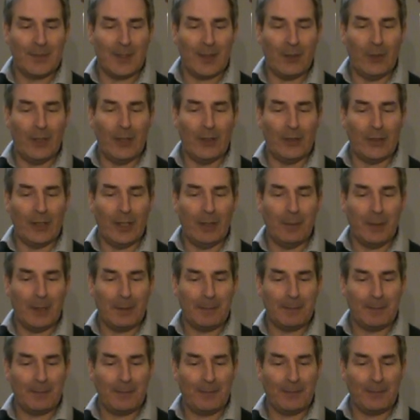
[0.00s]
They're in the cinema.
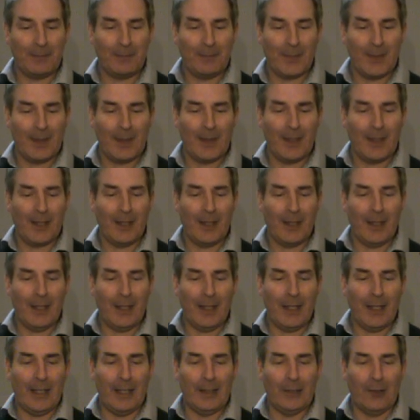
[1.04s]

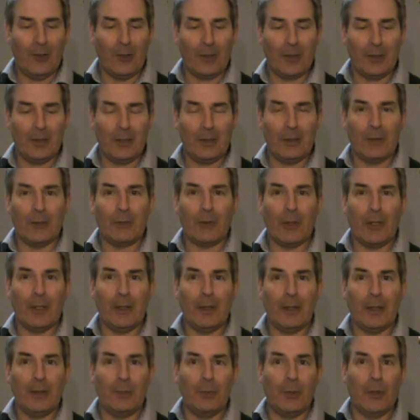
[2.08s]
He's looking, he's
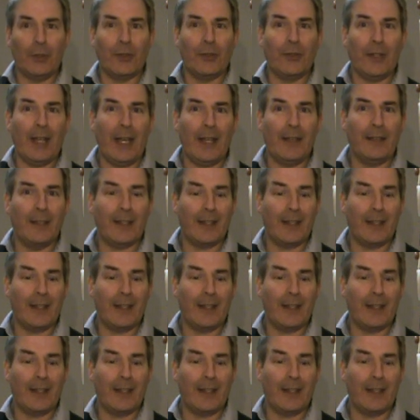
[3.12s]
brushes his hands